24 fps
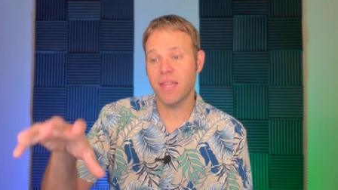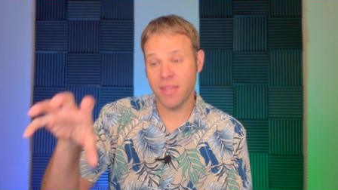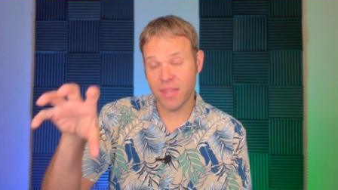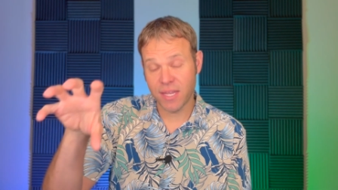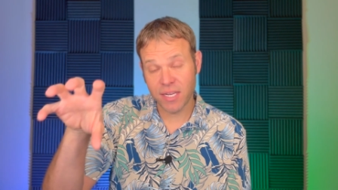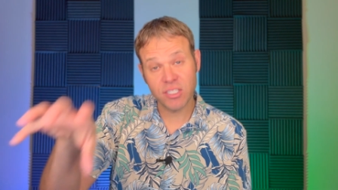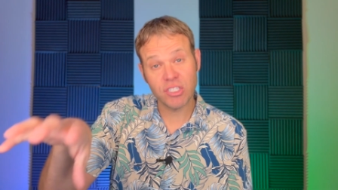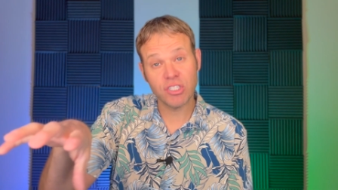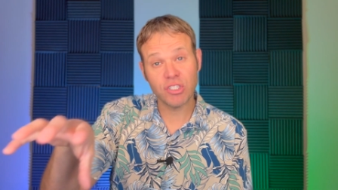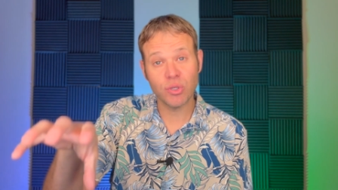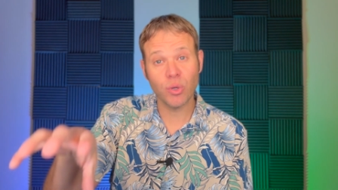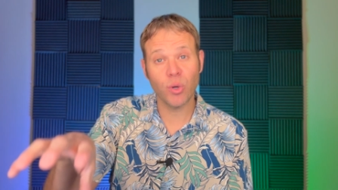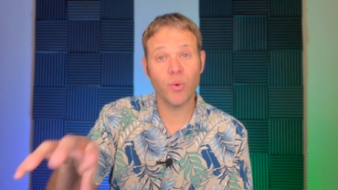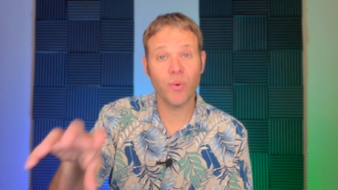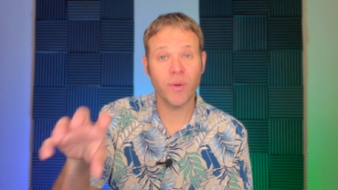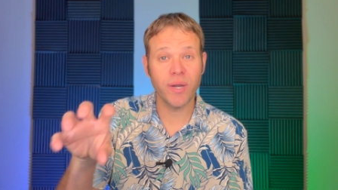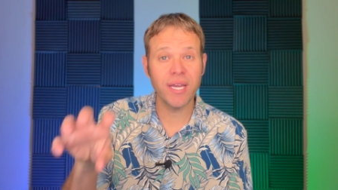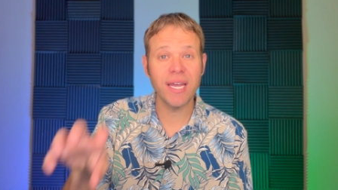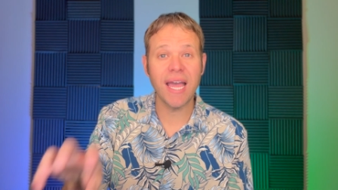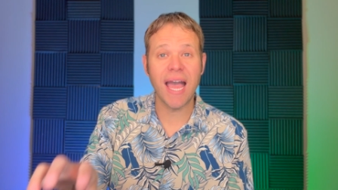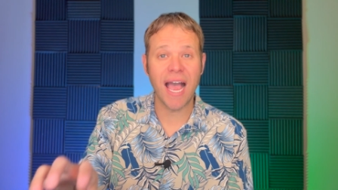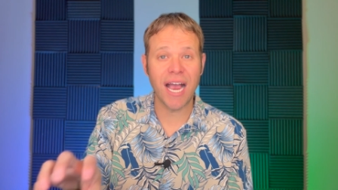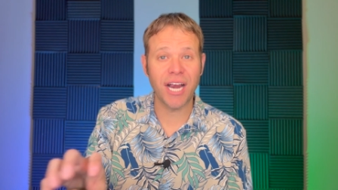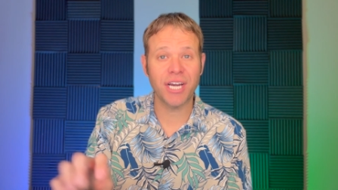This
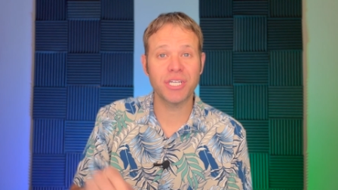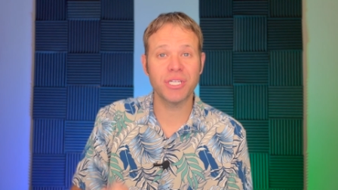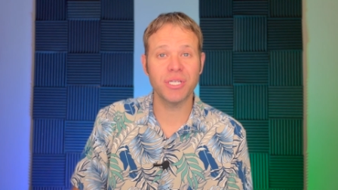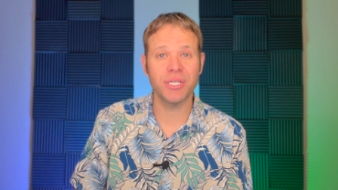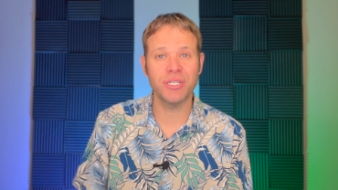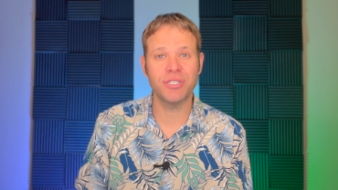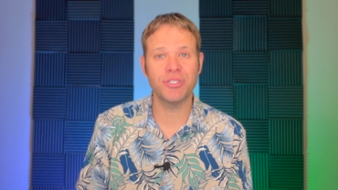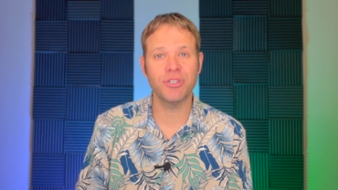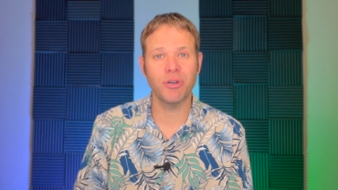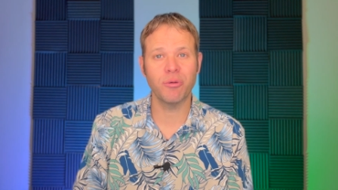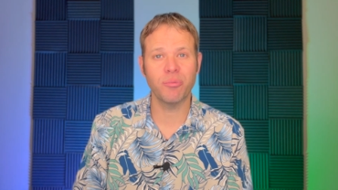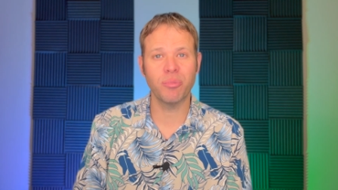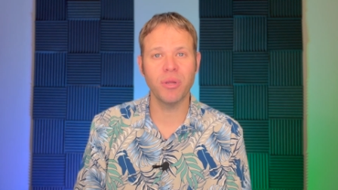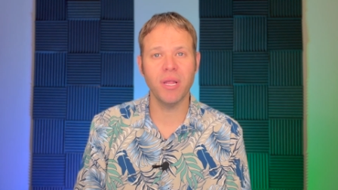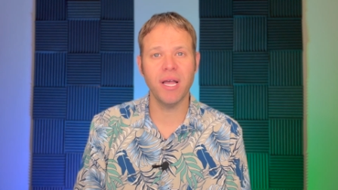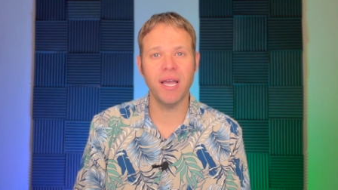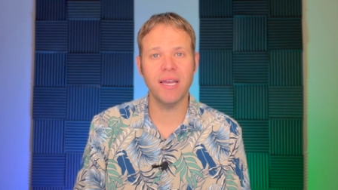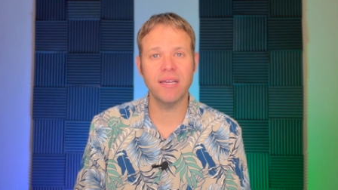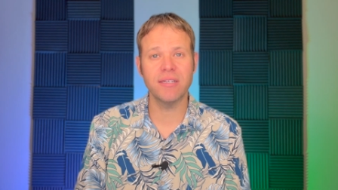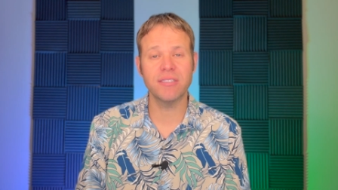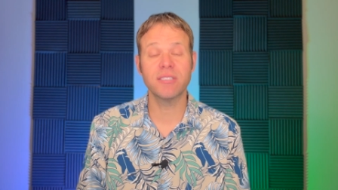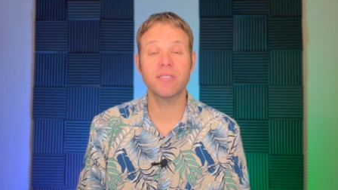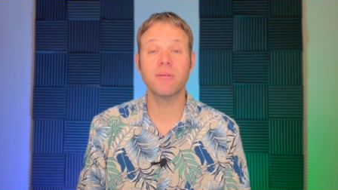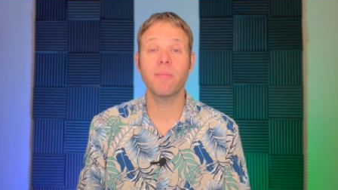story actually took
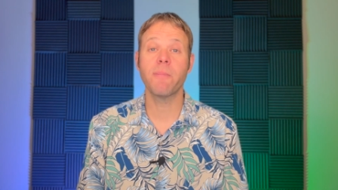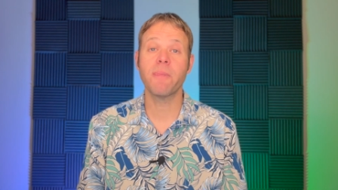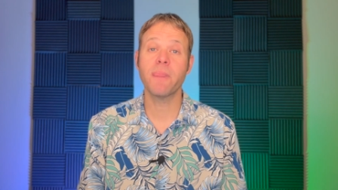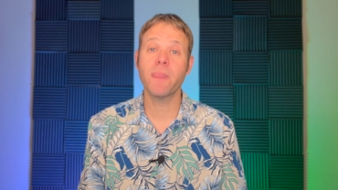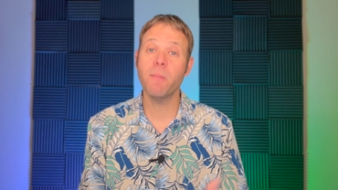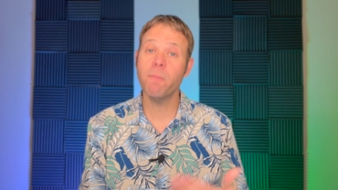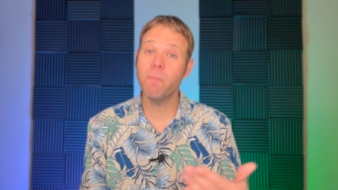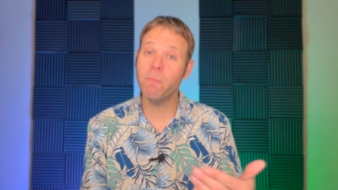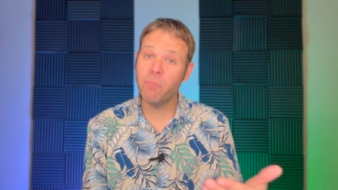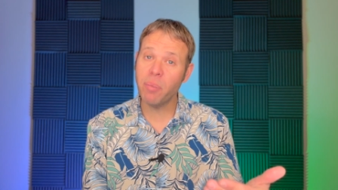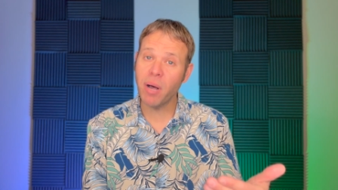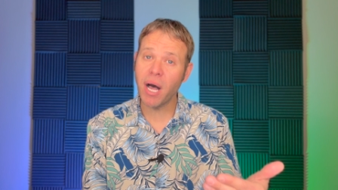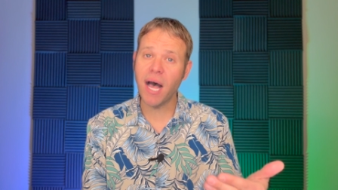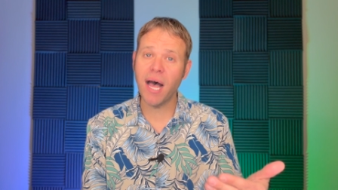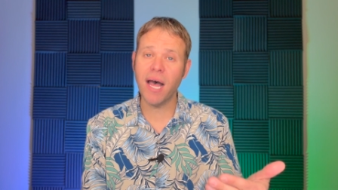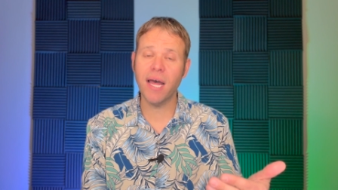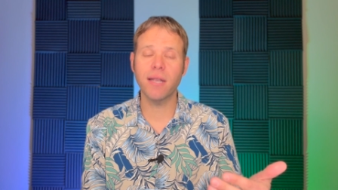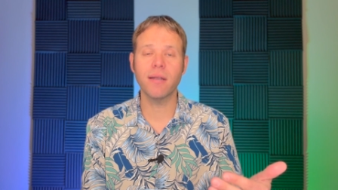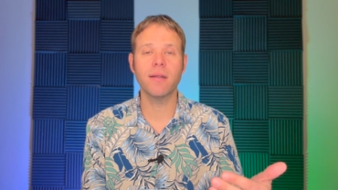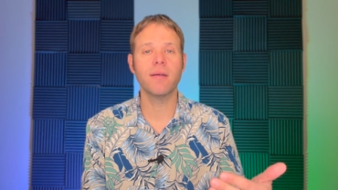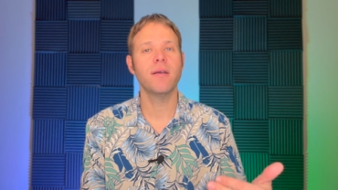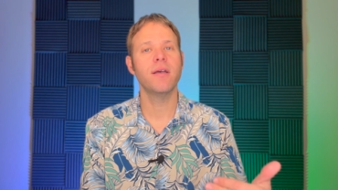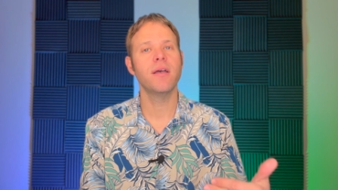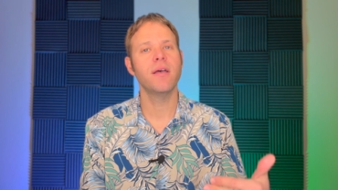place,
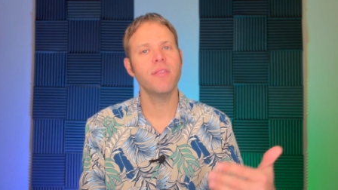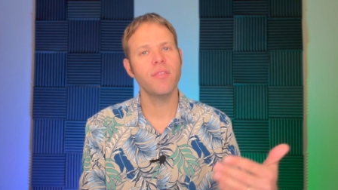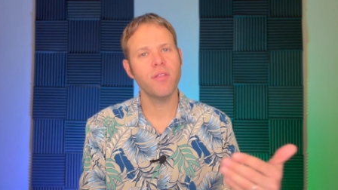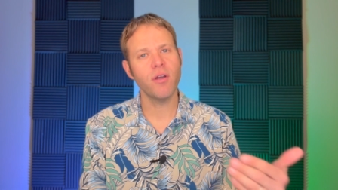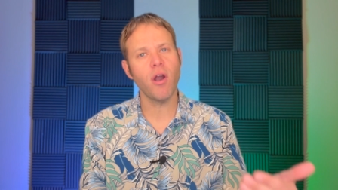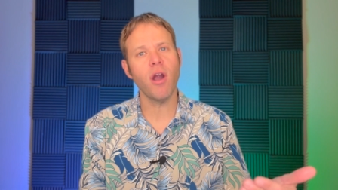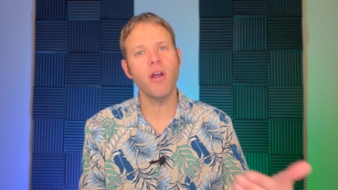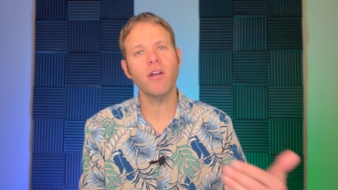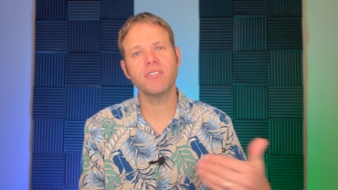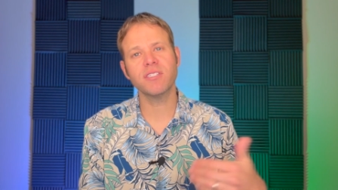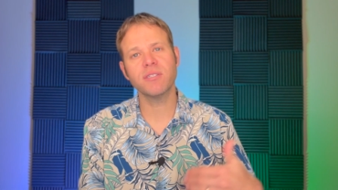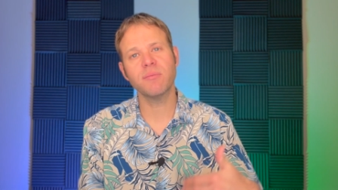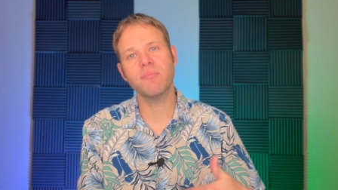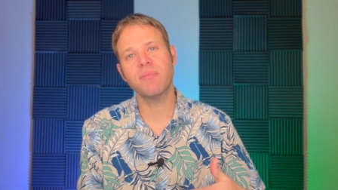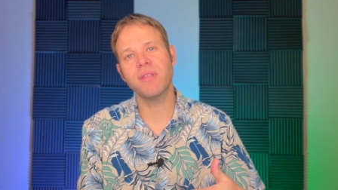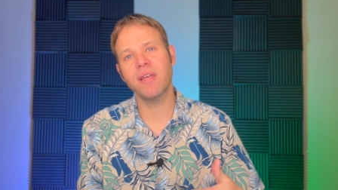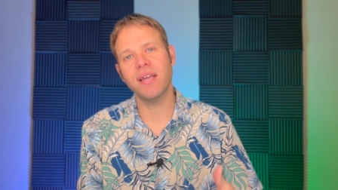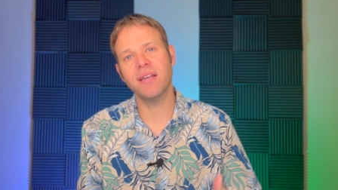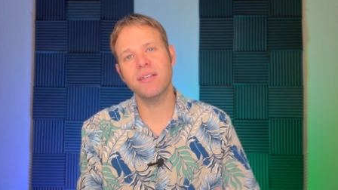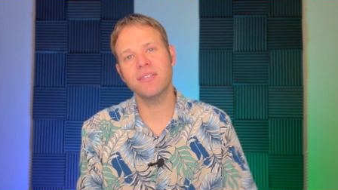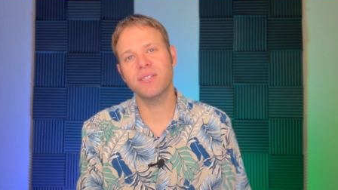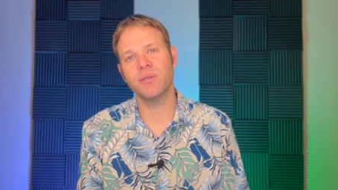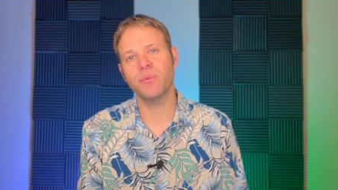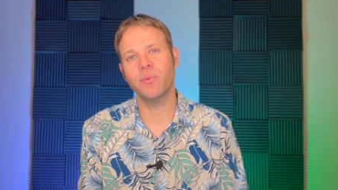but there are some
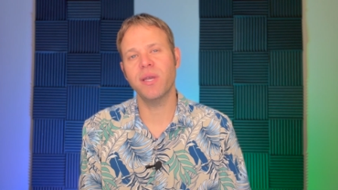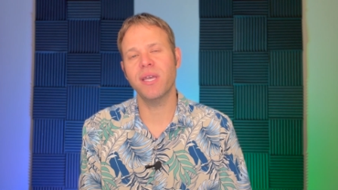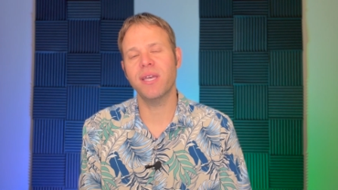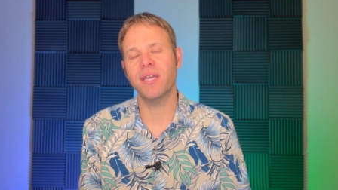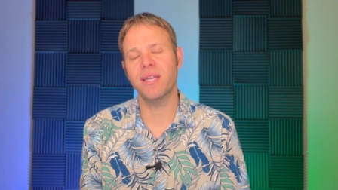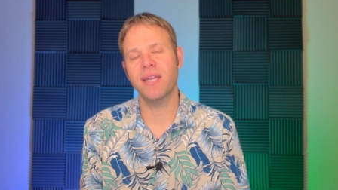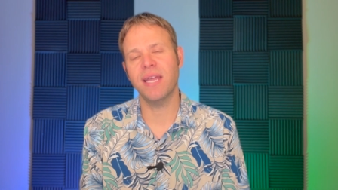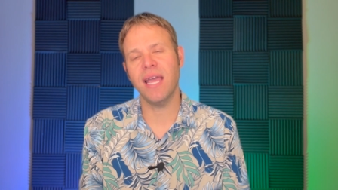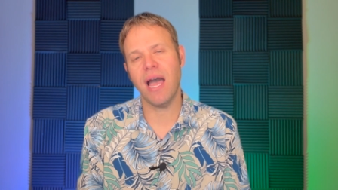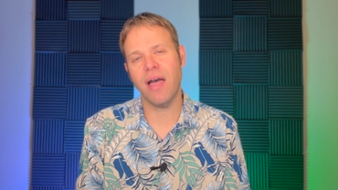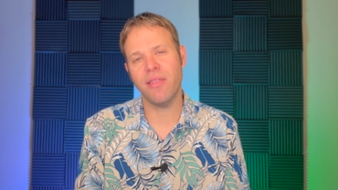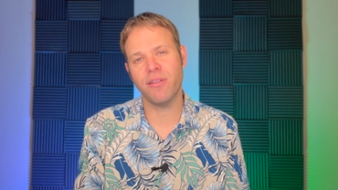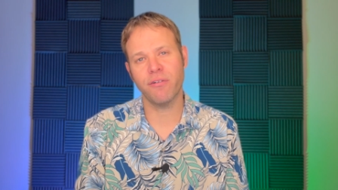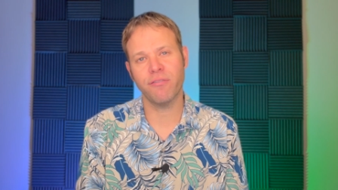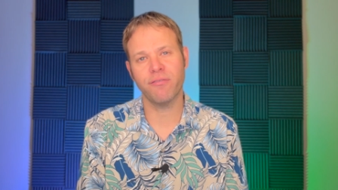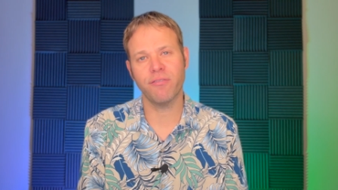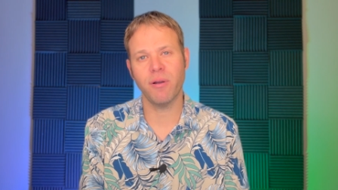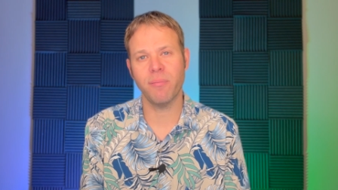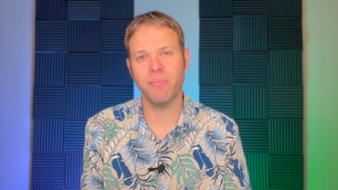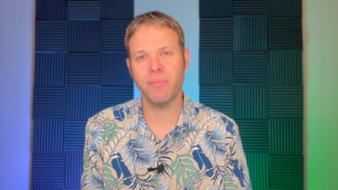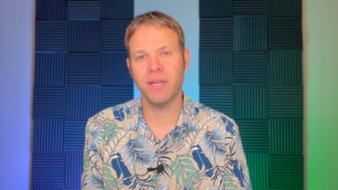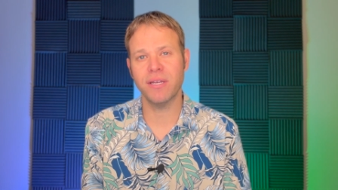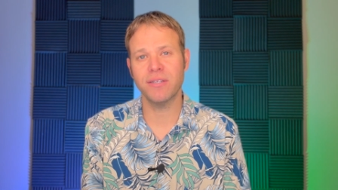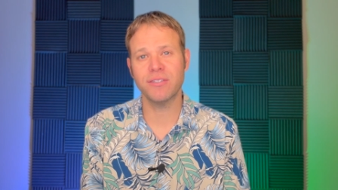things that we could gather
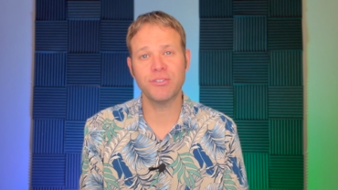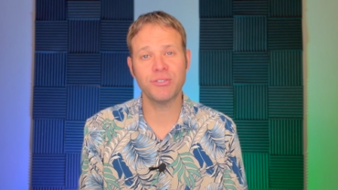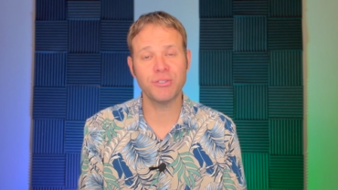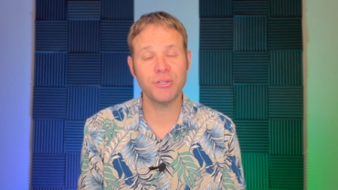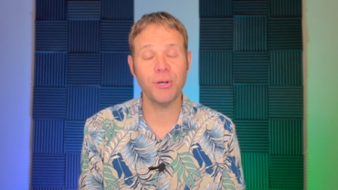from this.